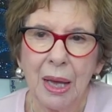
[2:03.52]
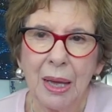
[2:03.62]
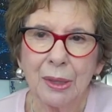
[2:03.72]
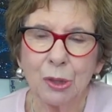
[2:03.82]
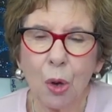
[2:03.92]

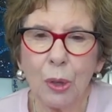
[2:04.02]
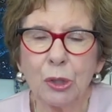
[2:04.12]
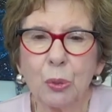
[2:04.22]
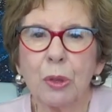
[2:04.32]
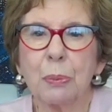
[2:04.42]
So
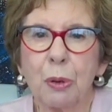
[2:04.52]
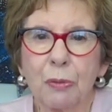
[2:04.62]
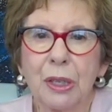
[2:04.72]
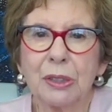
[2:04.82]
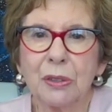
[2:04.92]
it's really
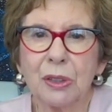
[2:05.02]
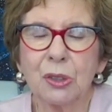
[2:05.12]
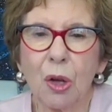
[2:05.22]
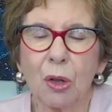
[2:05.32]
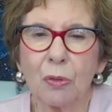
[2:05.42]
pervasive. It's
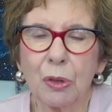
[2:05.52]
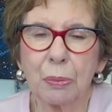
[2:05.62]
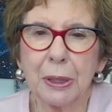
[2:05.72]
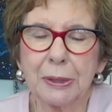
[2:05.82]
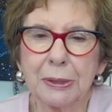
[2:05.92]
all over the
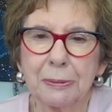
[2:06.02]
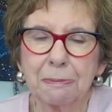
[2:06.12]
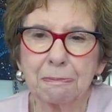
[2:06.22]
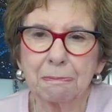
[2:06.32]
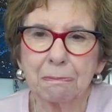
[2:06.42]
place.
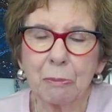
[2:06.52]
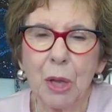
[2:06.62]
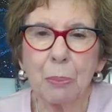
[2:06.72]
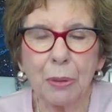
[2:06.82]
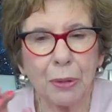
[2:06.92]

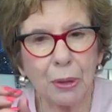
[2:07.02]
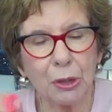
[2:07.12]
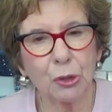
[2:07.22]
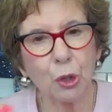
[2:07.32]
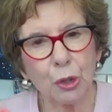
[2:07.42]
But there
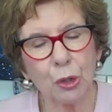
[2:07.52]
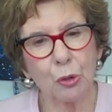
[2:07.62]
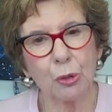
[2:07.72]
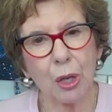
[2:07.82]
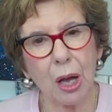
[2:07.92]
is good
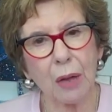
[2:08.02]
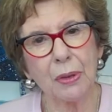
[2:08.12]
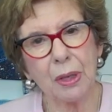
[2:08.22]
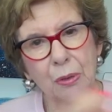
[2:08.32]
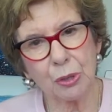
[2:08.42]
news on
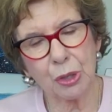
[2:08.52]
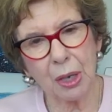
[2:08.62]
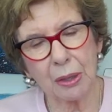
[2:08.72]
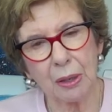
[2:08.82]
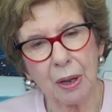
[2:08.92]
the other
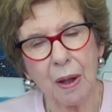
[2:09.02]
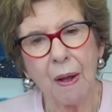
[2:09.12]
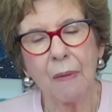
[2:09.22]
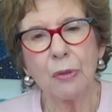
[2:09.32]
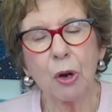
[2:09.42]
side.
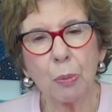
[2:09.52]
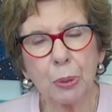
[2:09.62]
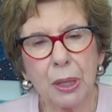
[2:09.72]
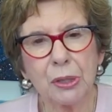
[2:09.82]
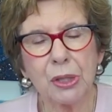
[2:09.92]
There are
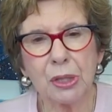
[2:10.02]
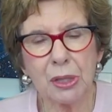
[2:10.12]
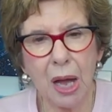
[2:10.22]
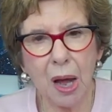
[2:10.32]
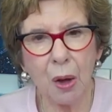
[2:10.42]
places
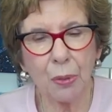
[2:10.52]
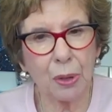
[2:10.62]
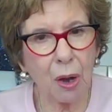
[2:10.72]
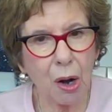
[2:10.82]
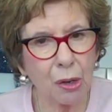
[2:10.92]
now that
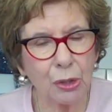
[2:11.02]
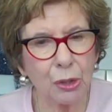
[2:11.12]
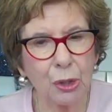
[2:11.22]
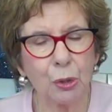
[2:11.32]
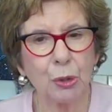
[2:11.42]
aren't
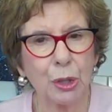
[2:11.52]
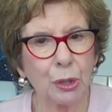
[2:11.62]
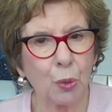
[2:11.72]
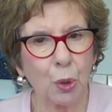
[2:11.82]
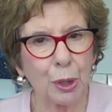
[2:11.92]
using
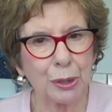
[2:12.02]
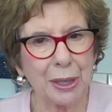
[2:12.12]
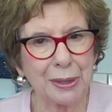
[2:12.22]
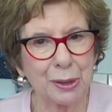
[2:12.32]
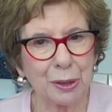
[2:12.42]
the word
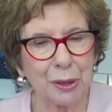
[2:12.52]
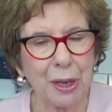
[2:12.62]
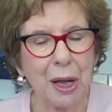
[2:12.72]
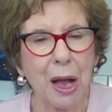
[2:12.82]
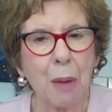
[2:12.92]
attention,
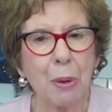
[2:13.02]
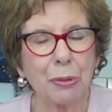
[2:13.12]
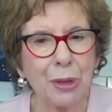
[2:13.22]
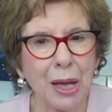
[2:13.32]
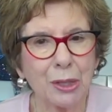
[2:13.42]
but
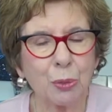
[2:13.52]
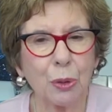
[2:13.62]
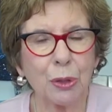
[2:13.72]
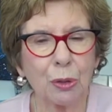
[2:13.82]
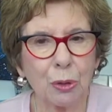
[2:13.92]
that's
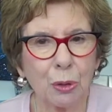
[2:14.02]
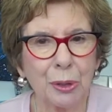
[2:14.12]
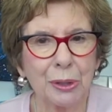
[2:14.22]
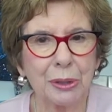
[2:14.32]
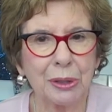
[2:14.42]
what they're
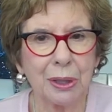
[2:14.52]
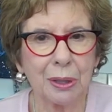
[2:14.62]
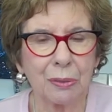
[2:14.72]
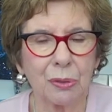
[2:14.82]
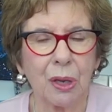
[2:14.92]
learning to
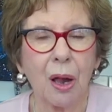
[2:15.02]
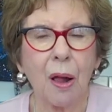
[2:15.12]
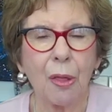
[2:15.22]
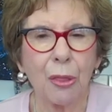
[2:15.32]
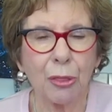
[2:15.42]
give:
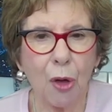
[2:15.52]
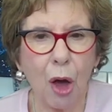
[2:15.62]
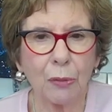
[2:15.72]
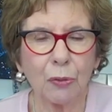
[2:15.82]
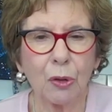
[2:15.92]

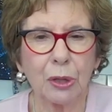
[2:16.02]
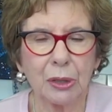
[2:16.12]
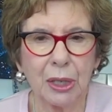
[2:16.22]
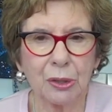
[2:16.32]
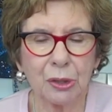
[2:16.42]
thoughtful
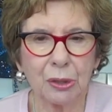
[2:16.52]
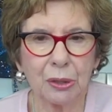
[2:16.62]
attention.